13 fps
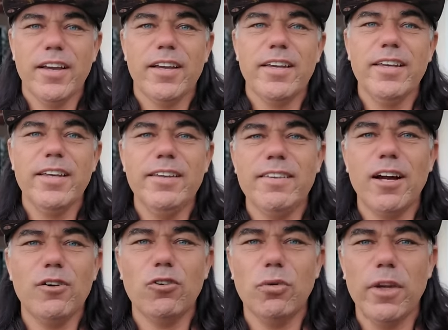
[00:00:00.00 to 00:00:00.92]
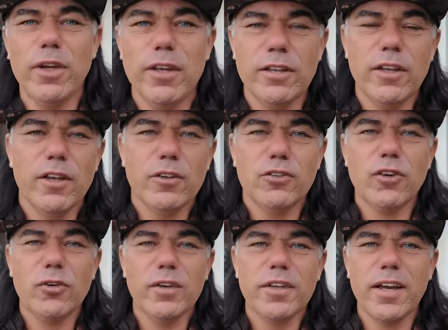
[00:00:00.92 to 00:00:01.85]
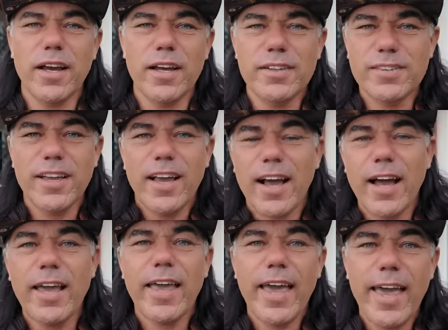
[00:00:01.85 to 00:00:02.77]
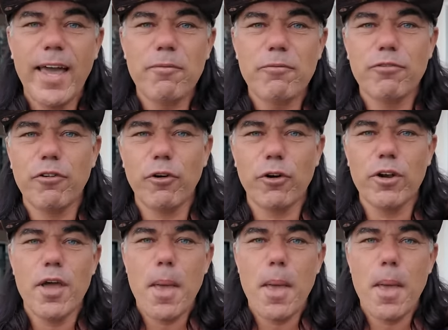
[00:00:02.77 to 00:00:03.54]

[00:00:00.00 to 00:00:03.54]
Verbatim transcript: He now tweeted, sorry guys, I am for